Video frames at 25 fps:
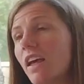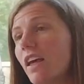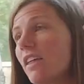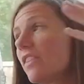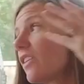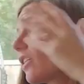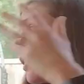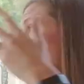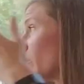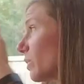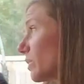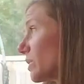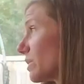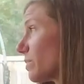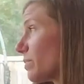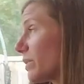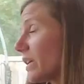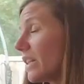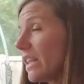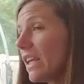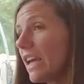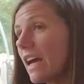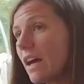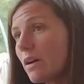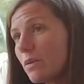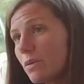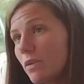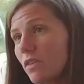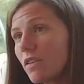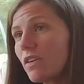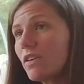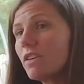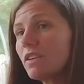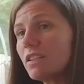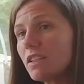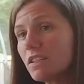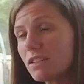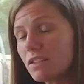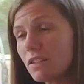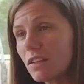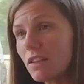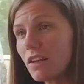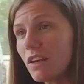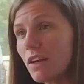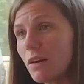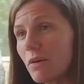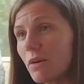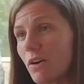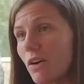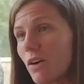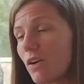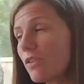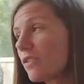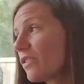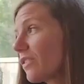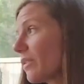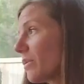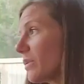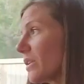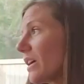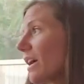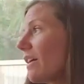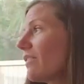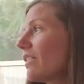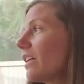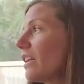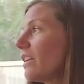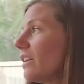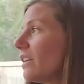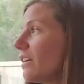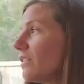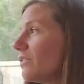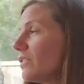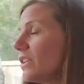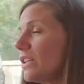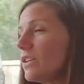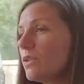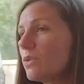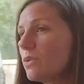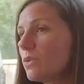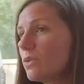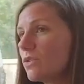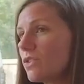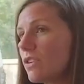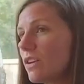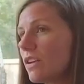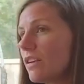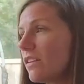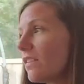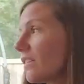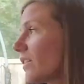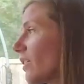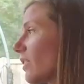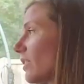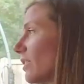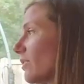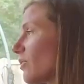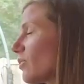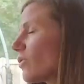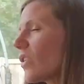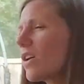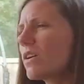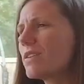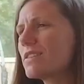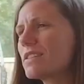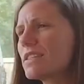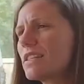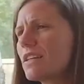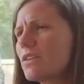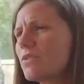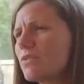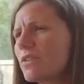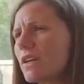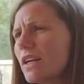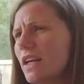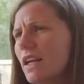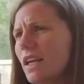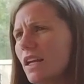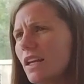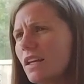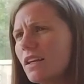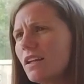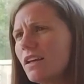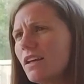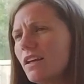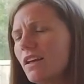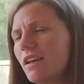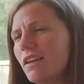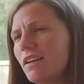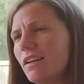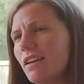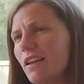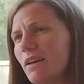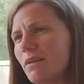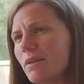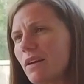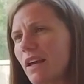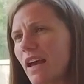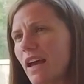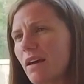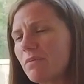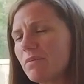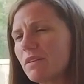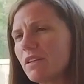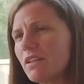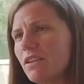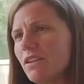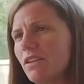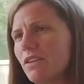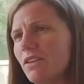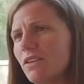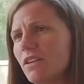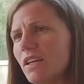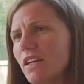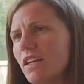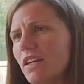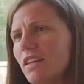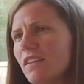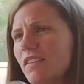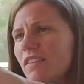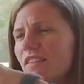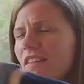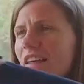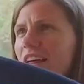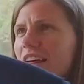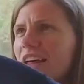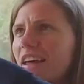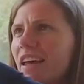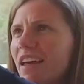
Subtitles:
And then I want to bring the outside into the lower half, because I want to have that lovely, gorgeous, kind of grassy green lower cabinet units.